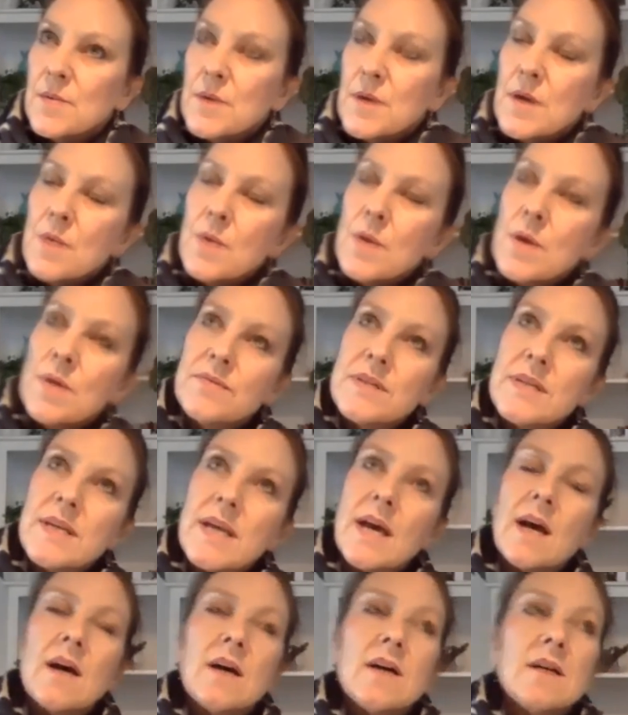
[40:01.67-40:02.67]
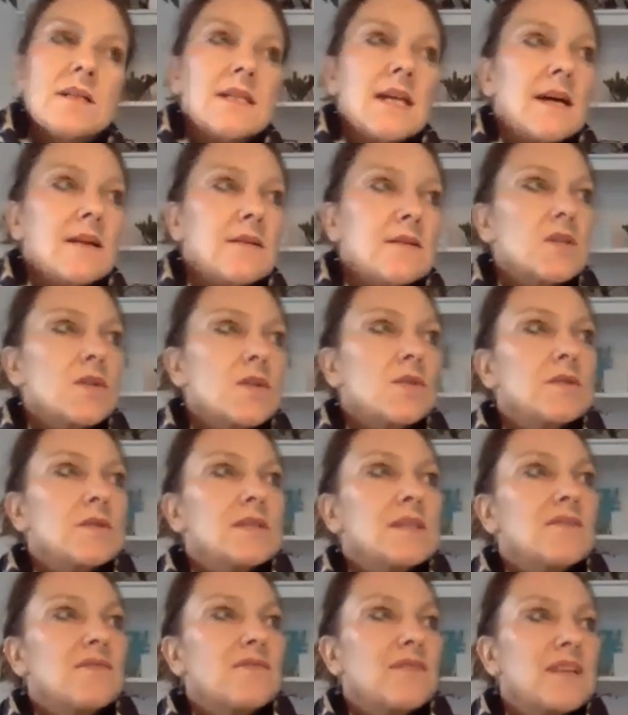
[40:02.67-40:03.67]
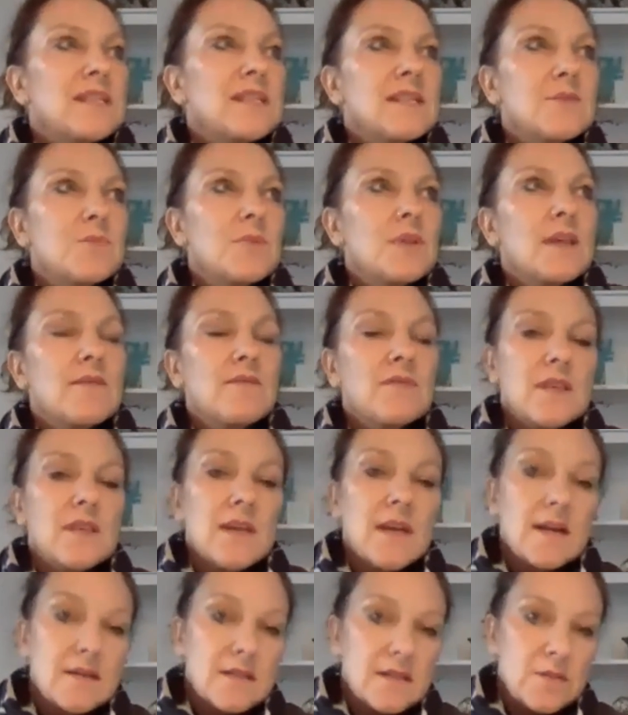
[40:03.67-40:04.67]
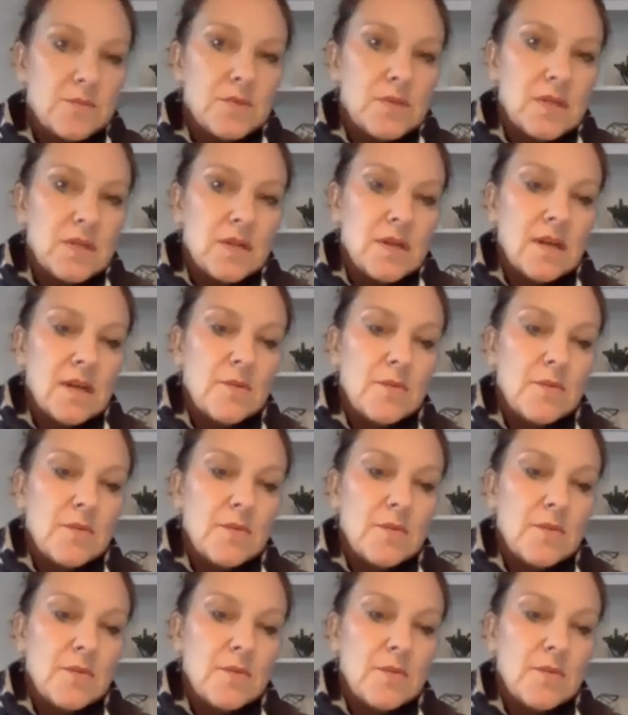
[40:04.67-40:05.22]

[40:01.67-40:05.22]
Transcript: We often get asked, how does loyalty fit in with everything else we're doing?